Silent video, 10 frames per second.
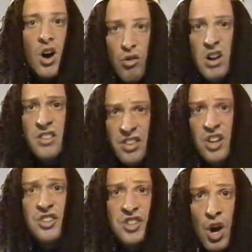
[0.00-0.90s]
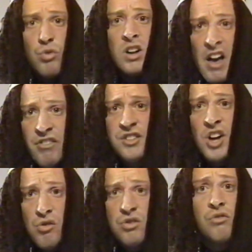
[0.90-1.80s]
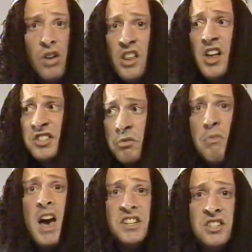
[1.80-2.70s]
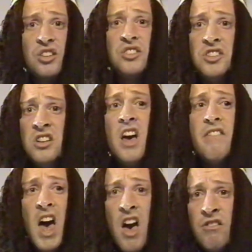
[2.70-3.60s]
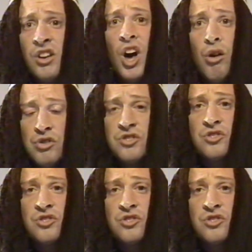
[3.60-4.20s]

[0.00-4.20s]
All right, you think you're so clever, don't you? That's amazing, because you never ever go to